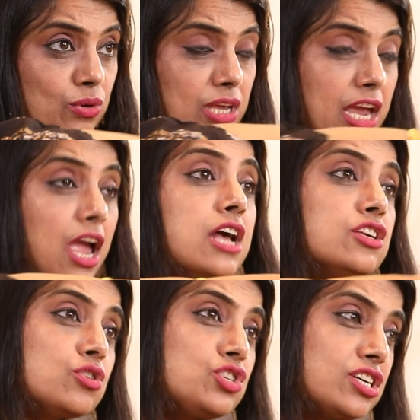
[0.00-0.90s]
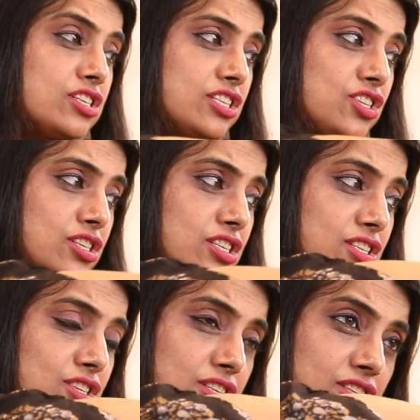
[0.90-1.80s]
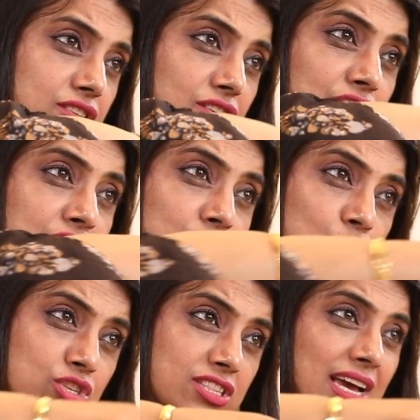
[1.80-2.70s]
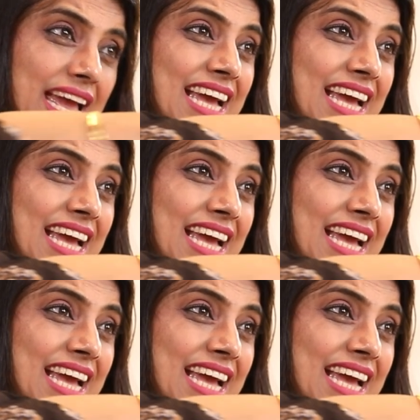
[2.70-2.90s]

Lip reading: Okay, so just reduce the